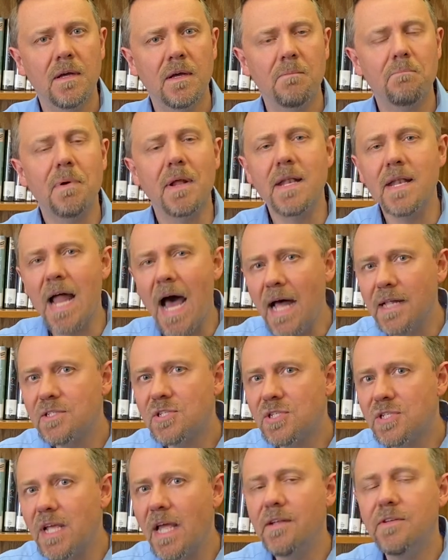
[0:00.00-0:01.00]
but not
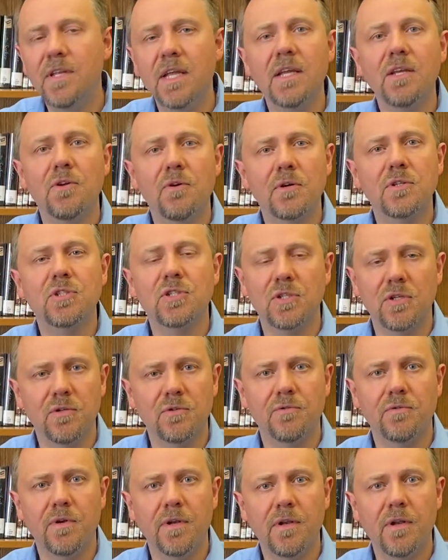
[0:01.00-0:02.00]
sending your
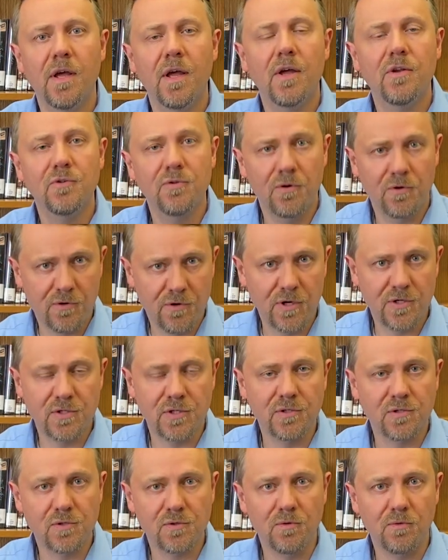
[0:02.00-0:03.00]
children to a
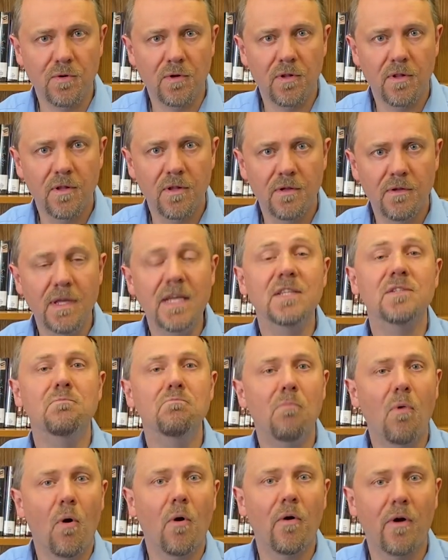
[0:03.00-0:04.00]
Christian school is
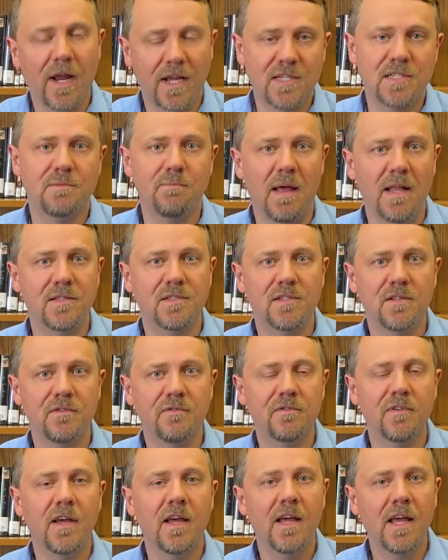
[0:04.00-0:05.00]
more
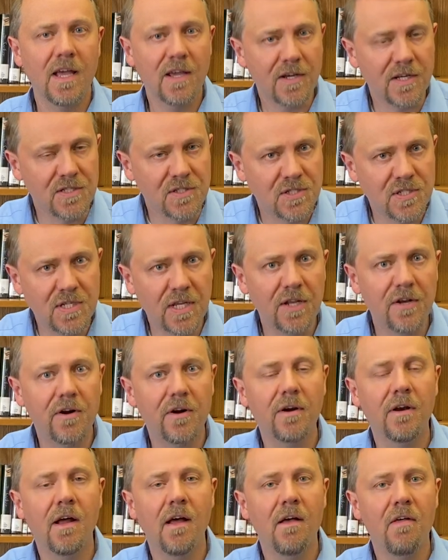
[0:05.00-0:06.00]
expensive.
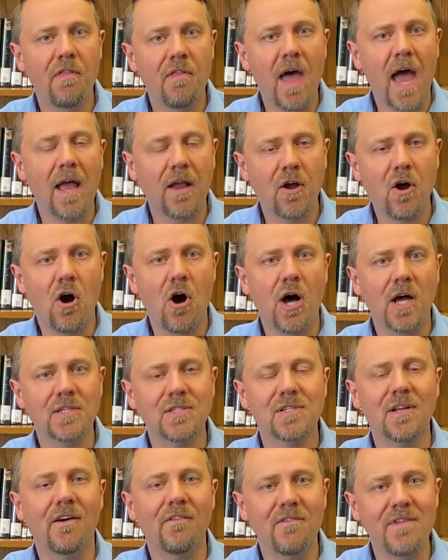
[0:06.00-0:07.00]
Consider that
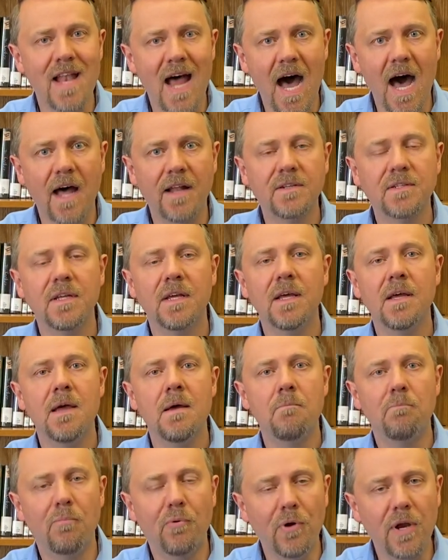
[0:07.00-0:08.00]
cost of not
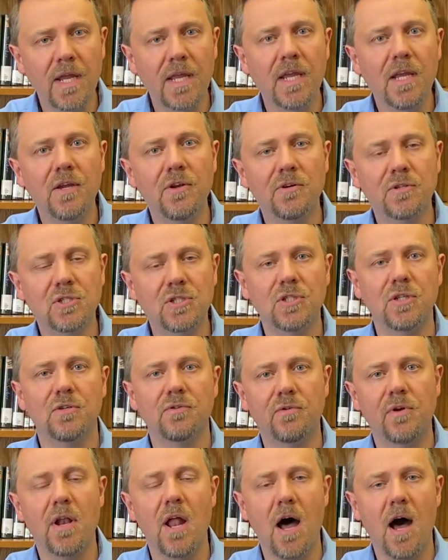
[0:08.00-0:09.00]
bringing your
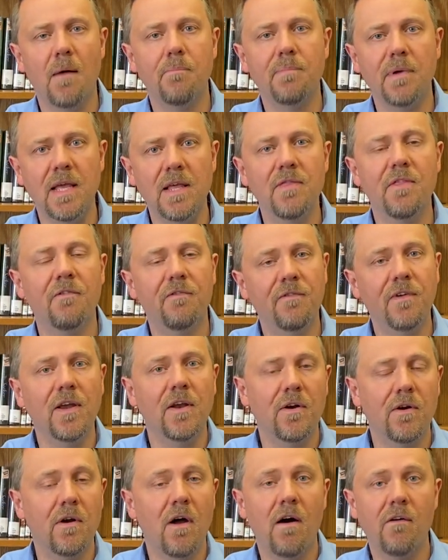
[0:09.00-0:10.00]
children up in the
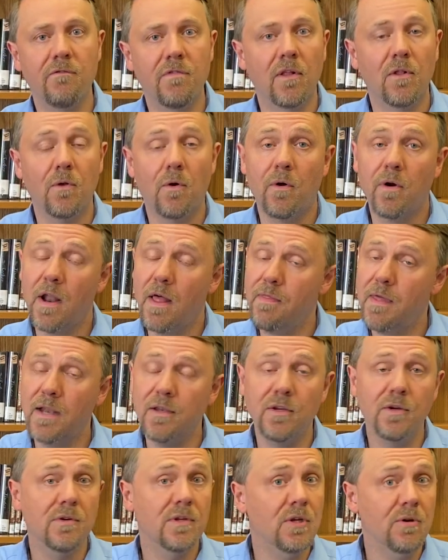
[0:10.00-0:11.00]
fear of the Lord. And then
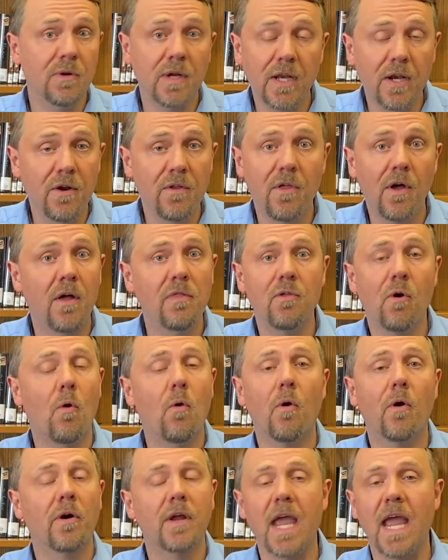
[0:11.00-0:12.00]
you hear the
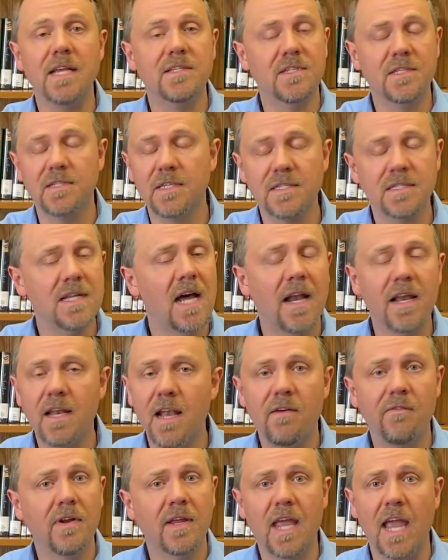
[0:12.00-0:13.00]
horror cases. It's not in
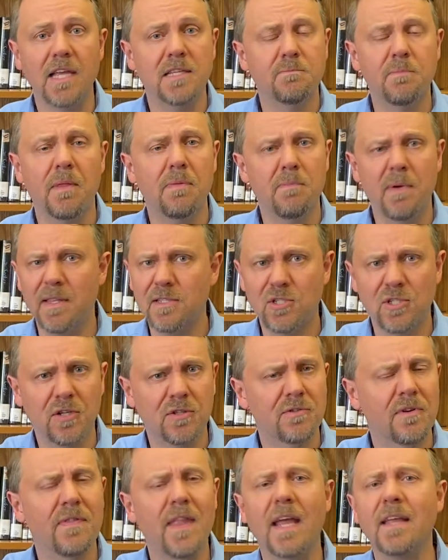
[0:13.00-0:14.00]
every case, but
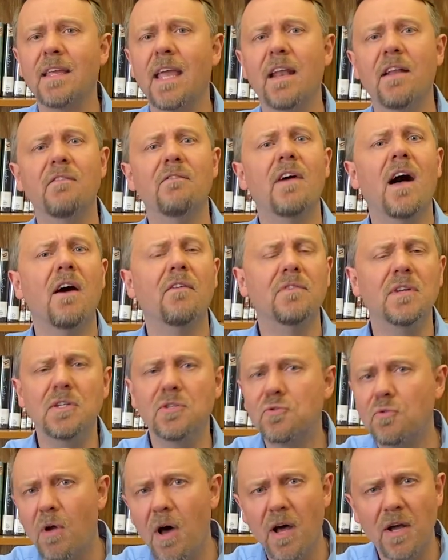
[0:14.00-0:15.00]
children that get involved in
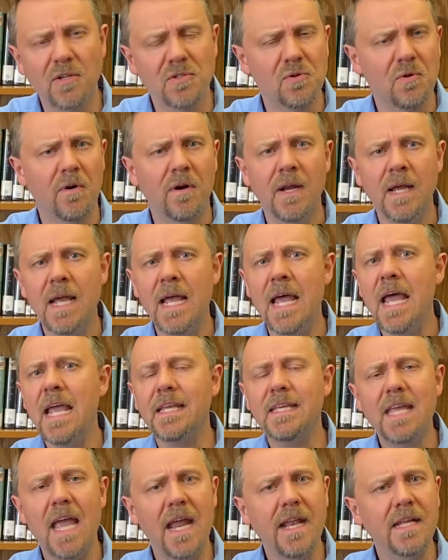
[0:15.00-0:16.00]
drugs or
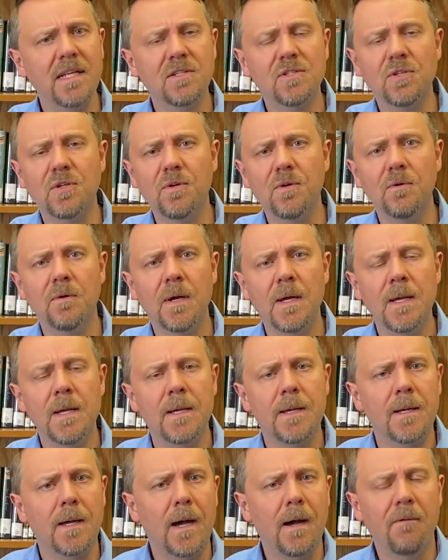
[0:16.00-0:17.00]
get into
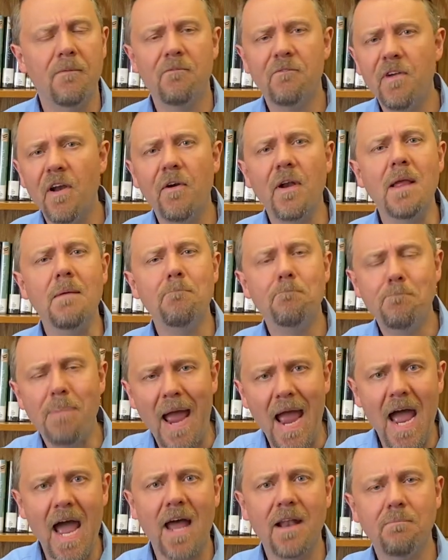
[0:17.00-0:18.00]
very
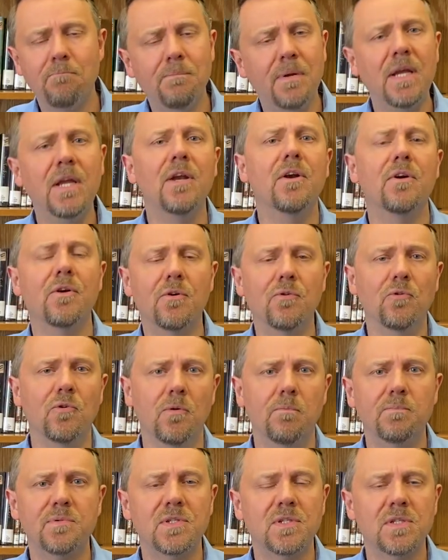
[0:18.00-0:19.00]
bad peer
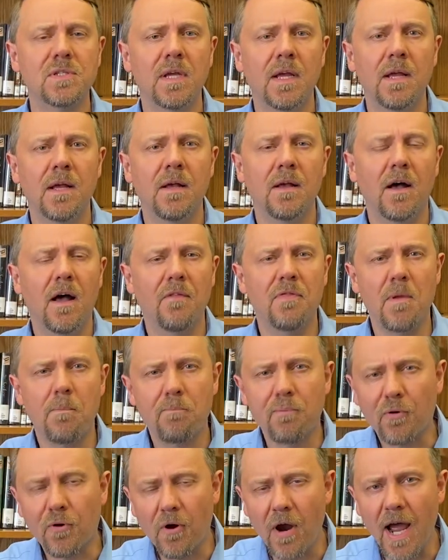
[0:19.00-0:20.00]
groups. The
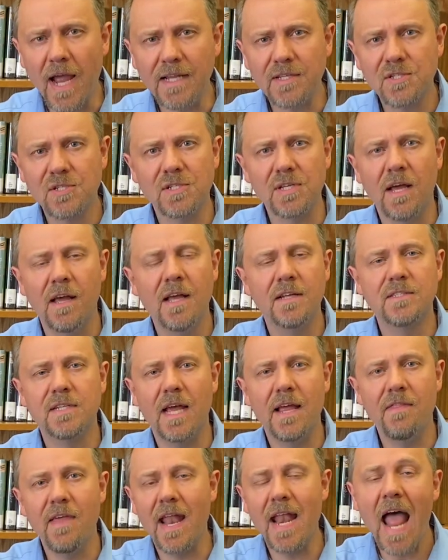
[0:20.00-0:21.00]
price to
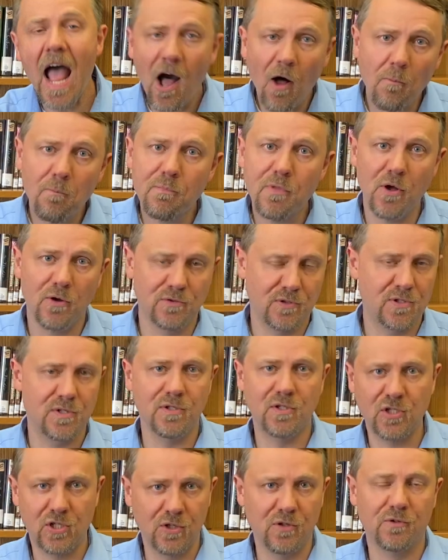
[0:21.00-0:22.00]
then help those
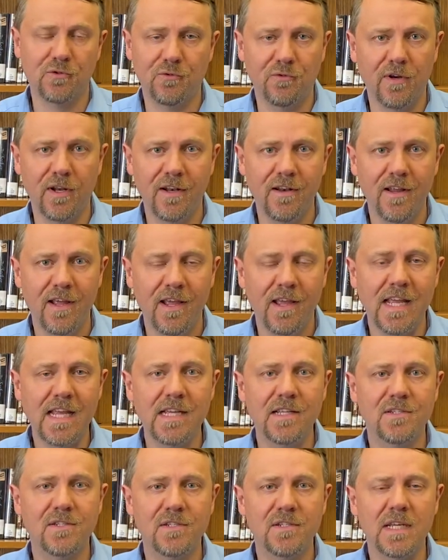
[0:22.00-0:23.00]
children
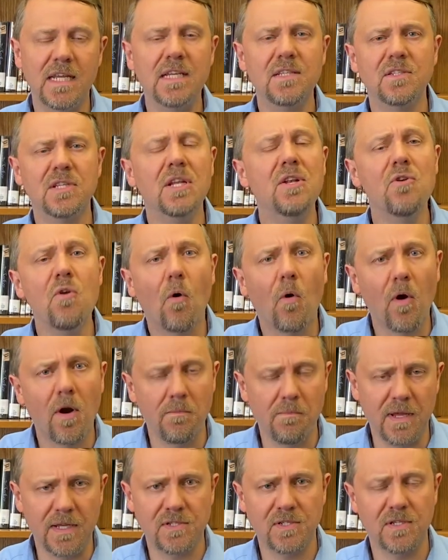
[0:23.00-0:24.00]
is
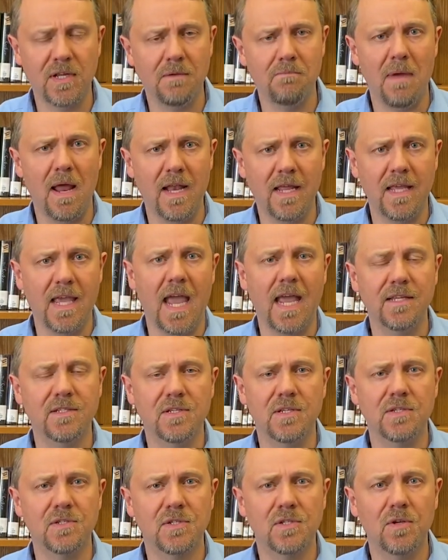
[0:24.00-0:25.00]
enormous in many
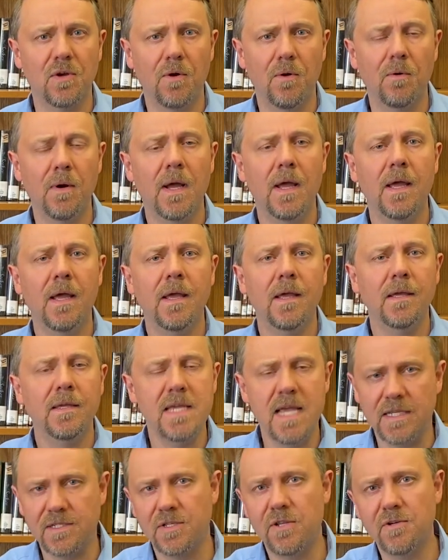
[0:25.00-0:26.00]
cases. So
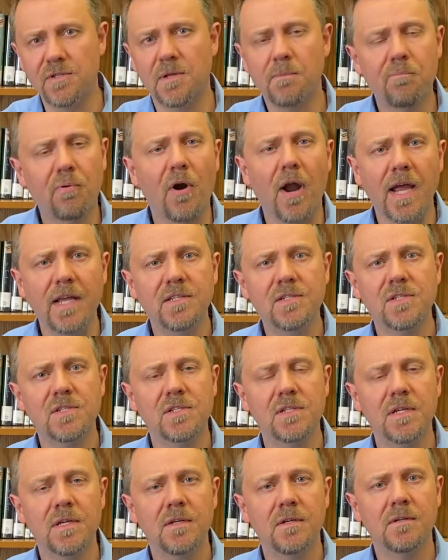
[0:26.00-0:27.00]
yes, there's a
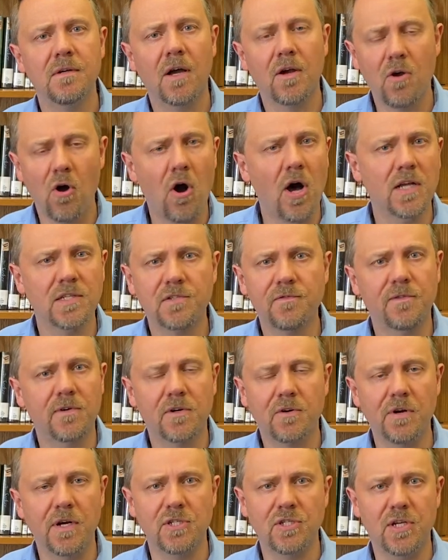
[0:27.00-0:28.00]
price, a cost for
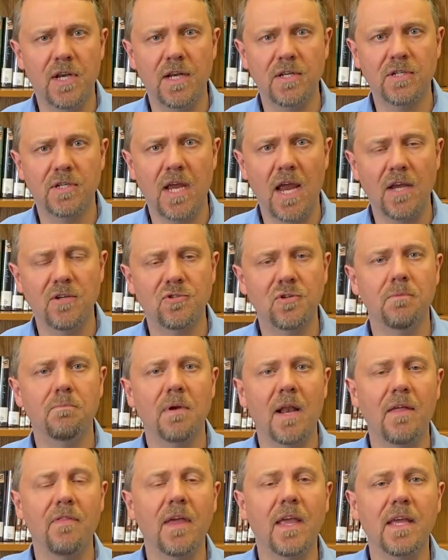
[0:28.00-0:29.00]
Christian education,
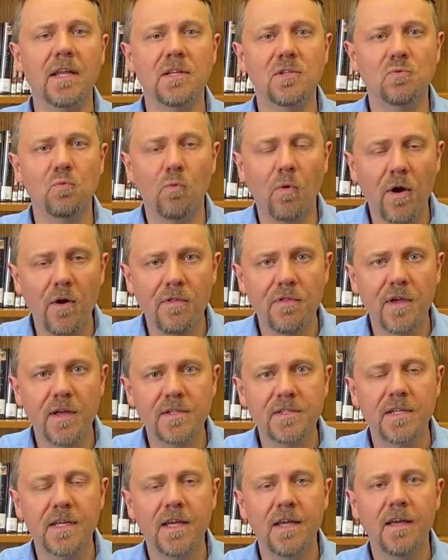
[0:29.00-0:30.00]
but I think it is worth
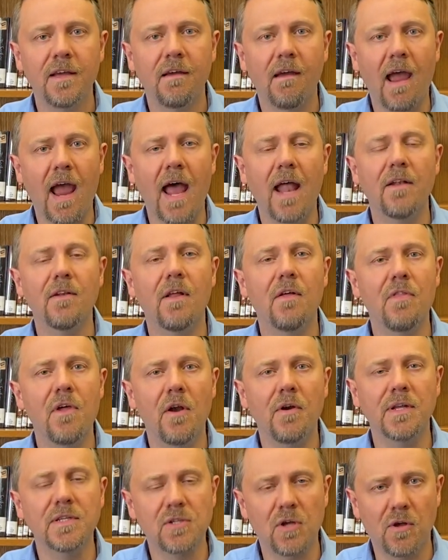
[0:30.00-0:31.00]
it. And
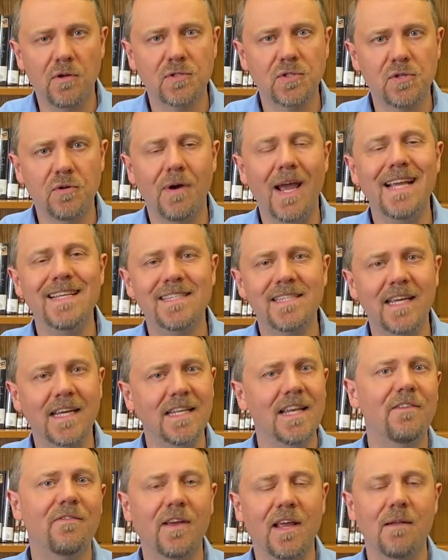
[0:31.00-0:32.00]
there is also a
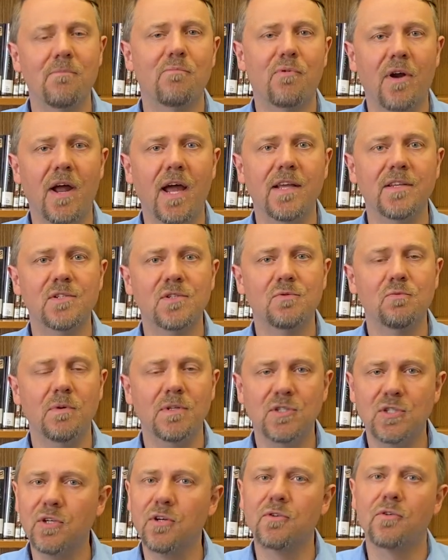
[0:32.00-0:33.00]
significant price when
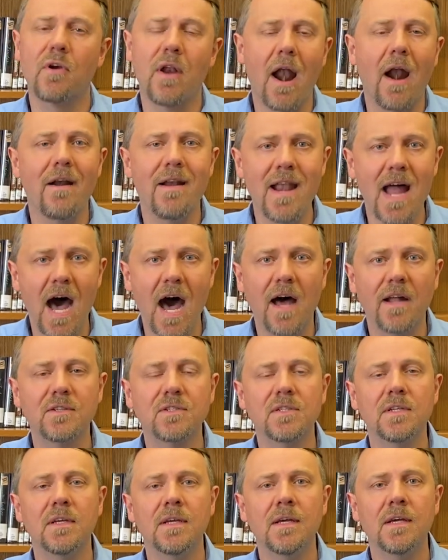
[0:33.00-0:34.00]
children are
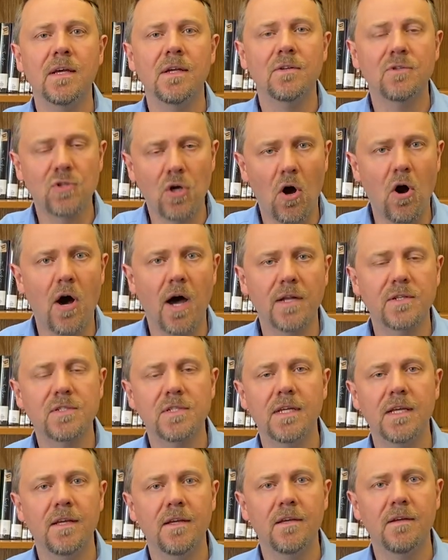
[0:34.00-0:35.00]
not taught
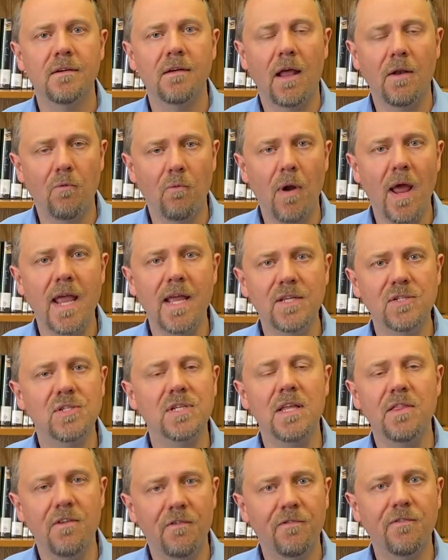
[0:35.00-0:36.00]
and raised
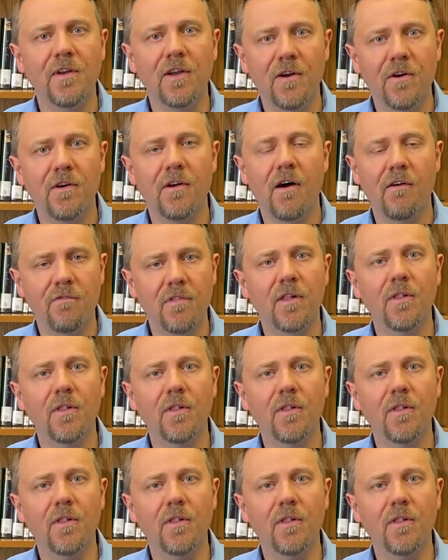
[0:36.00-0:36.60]
in the fear of the